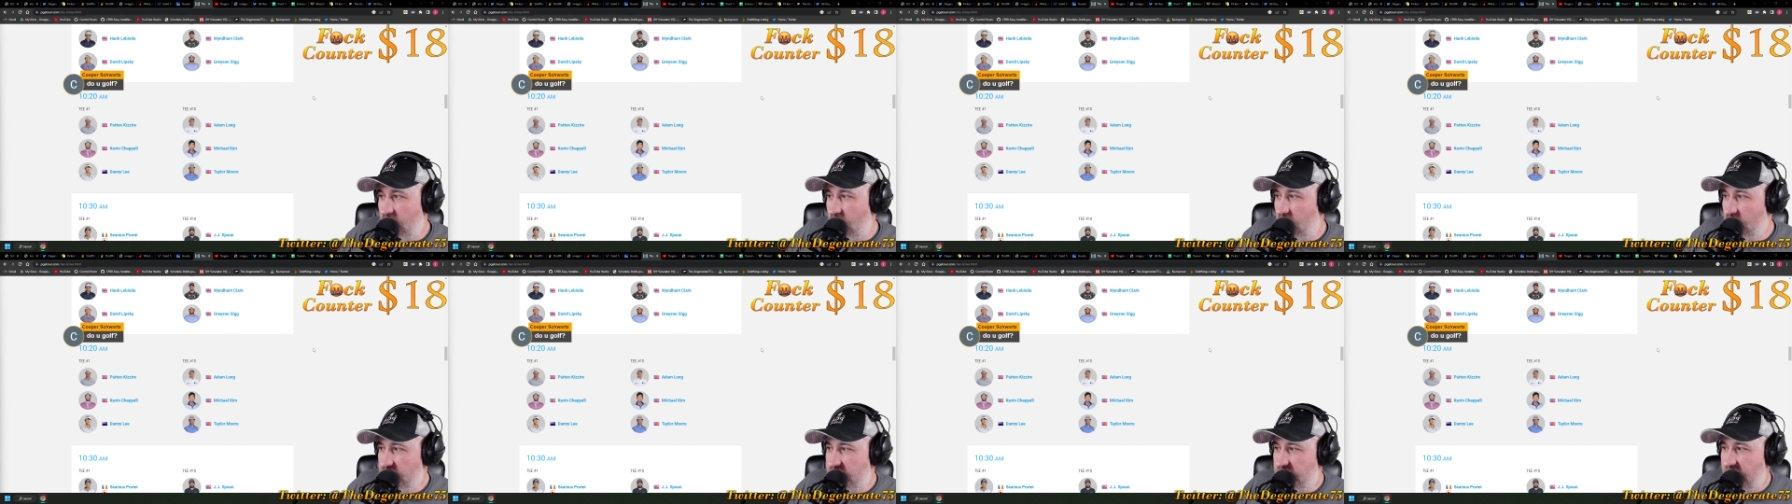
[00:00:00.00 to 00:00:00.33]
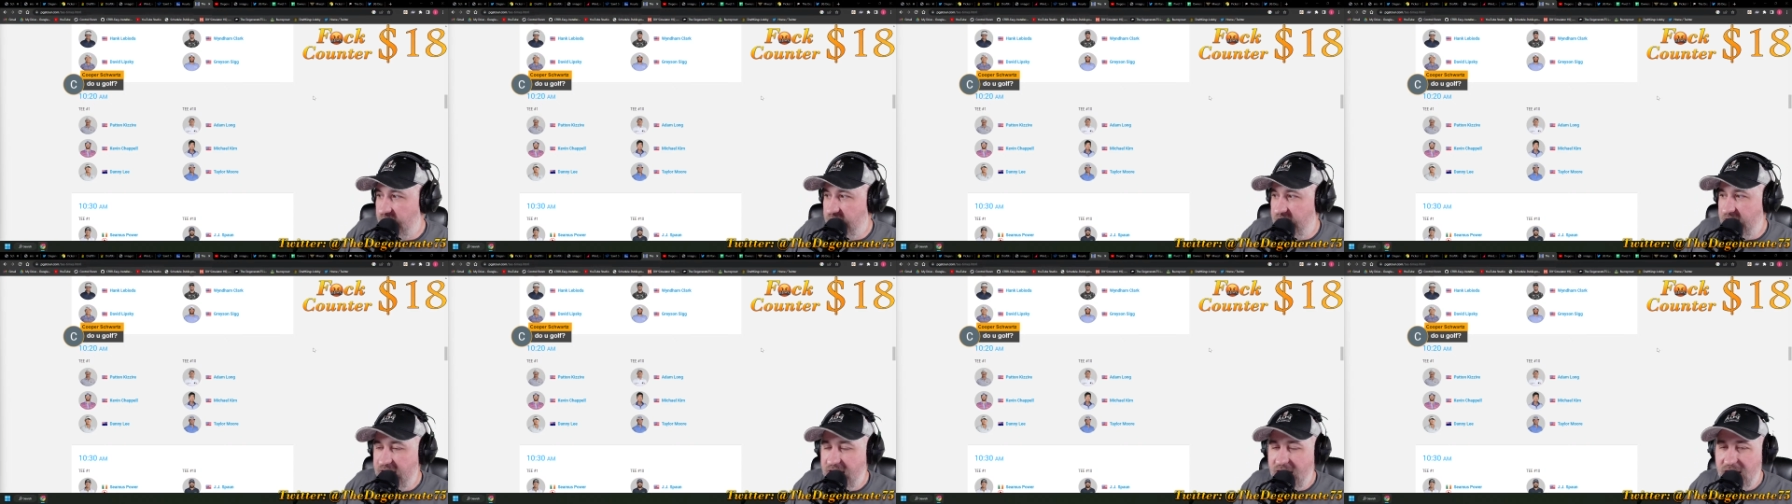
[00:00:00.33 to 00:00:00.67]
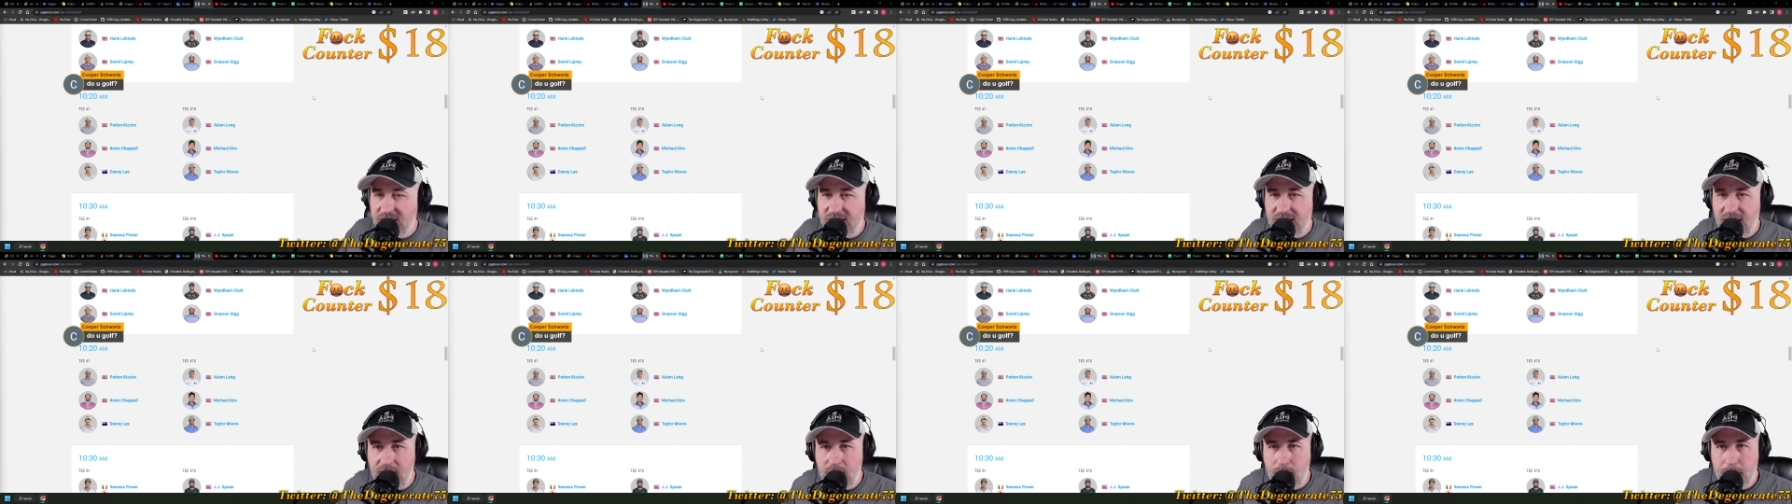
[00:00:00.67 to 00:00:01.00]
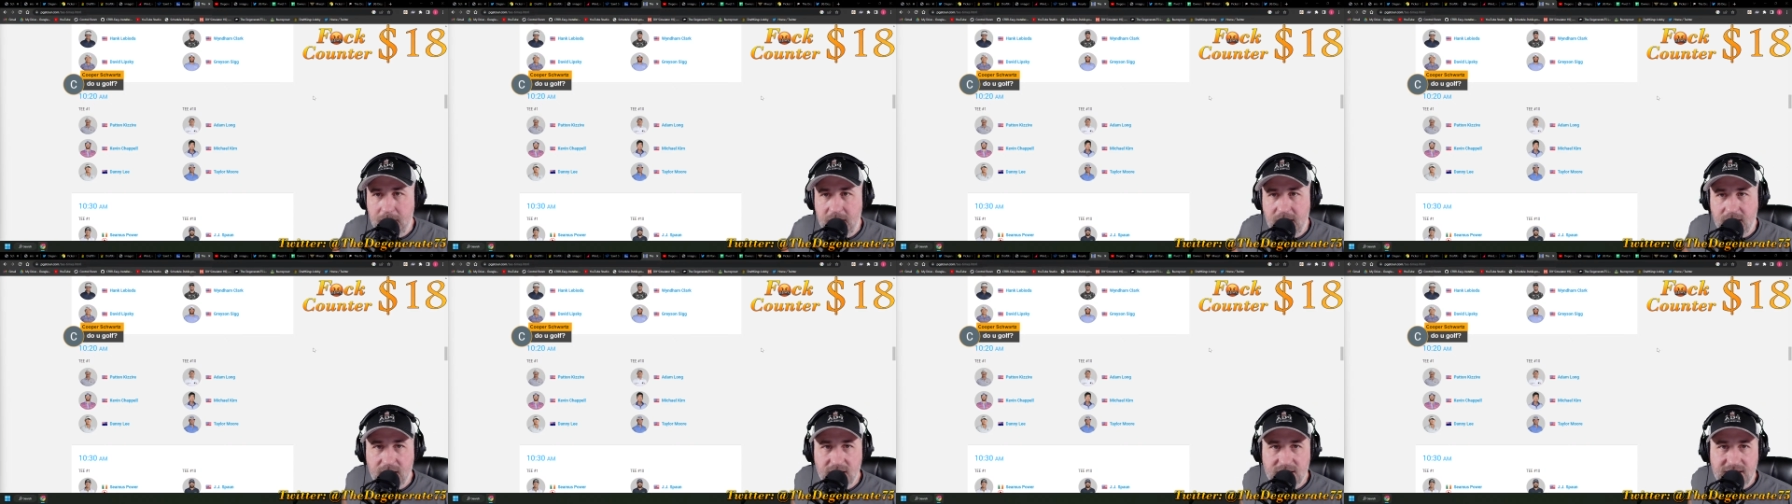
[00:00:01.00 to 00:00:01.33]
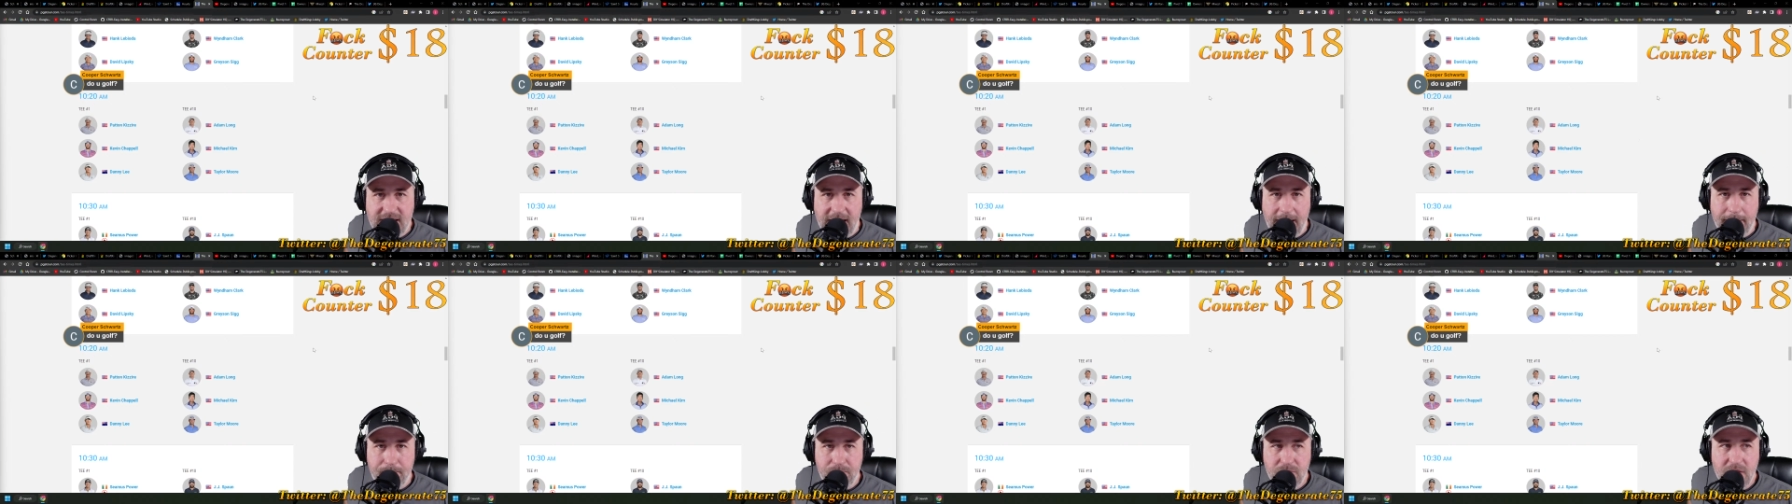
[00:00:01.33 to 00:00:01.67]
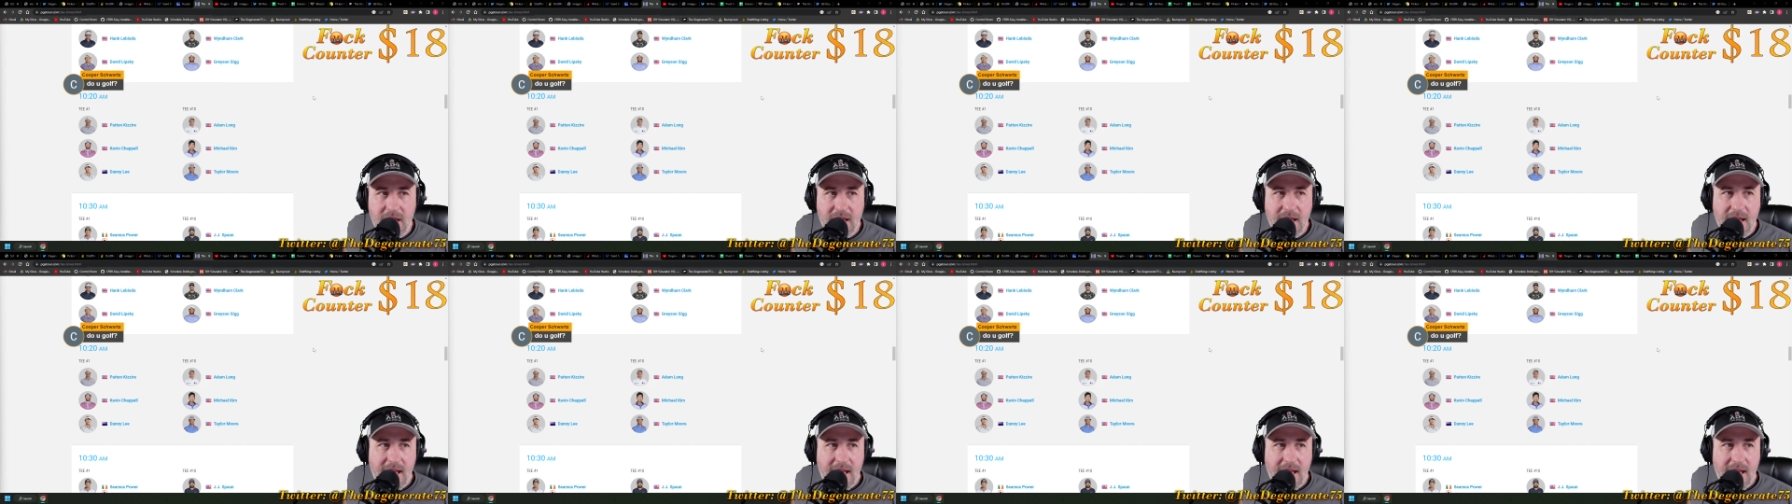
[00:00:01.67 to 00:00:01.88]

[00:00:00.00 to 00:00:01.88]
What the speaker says: Galt JD out there. It'll be a good time.